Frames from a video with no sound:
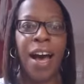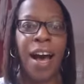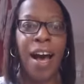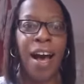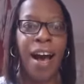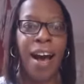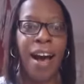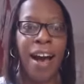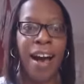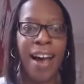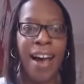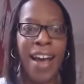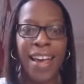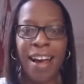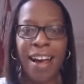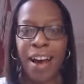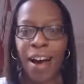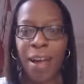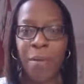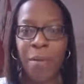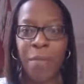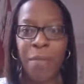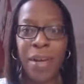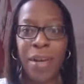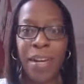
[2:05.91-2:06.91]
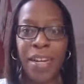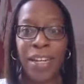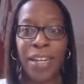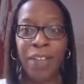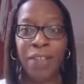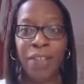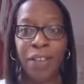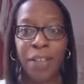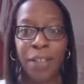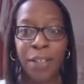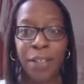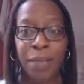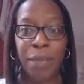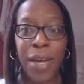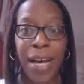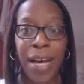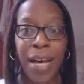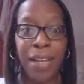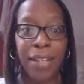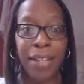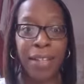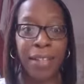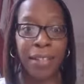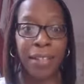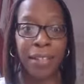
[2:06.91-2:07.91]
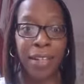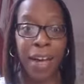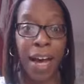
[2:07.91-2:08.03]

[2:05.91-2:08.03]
Hi, I'm Melanie Foots-Mayers.